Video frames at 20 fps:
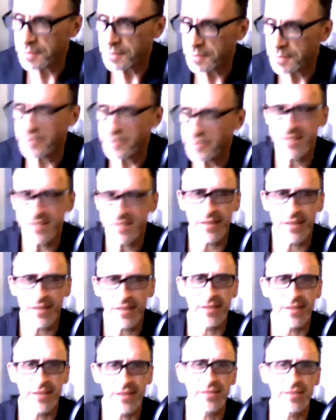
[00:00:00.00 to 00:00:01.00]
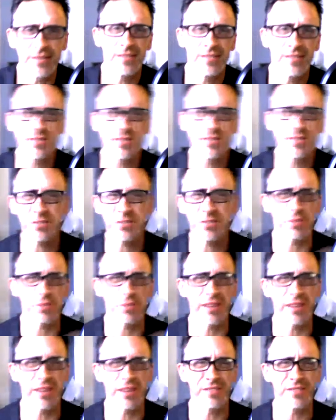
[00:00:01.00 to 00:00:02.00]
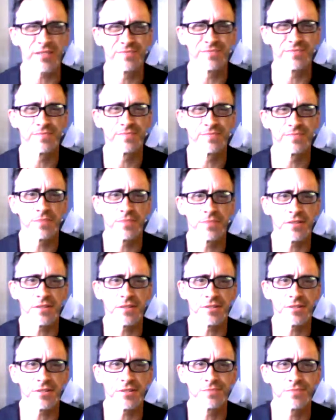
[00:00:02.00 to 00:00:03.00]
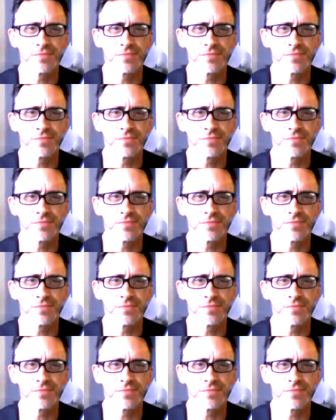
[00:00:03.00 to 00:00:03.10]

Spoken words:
But, it doesn't really matter because